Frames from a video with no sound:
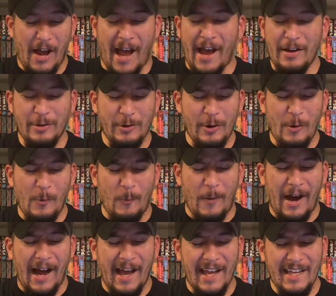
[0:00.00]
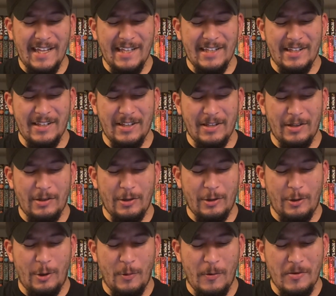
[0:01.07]
I don't know why
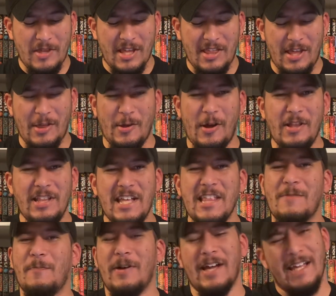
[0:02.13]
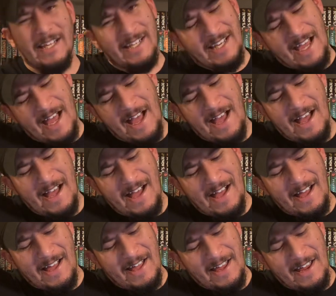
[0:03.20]
Kubo Sensei's on this, but
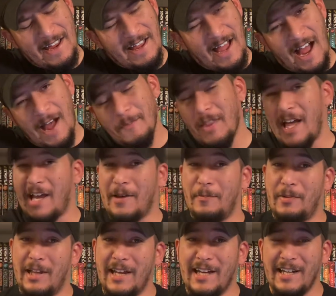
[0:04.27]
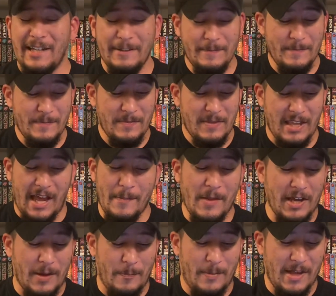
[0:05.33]
I'm not complaining. I'm
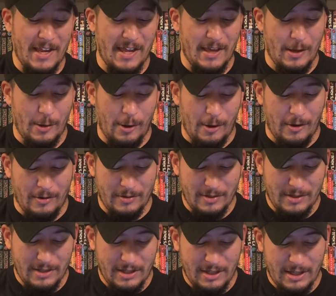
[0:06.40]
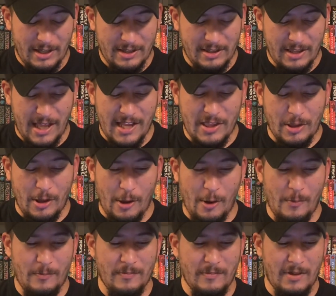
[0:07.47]
not complaining at all. That's
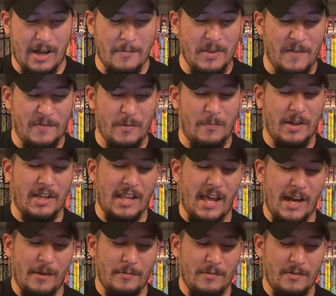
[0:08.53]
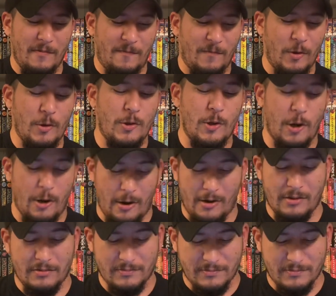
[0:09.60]
dope. I'm definitely picking that up, for sure.